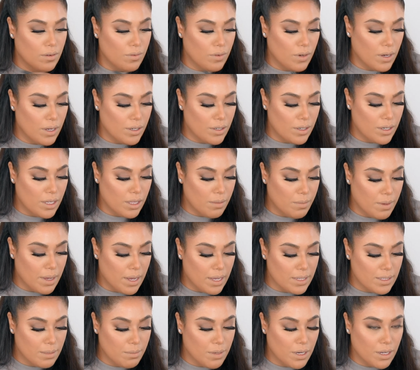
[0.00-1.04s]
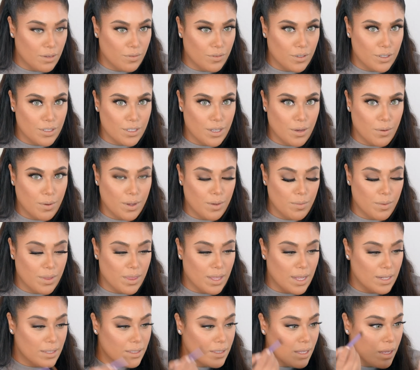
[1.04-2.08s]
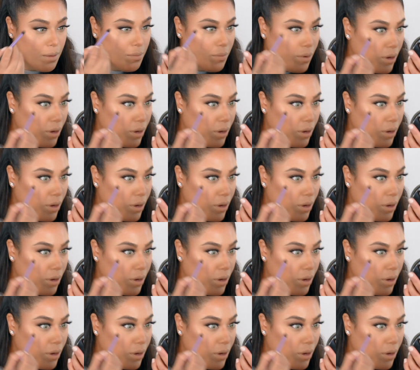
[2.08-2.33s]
For underneath my eyes, I'm gonna first go in with that same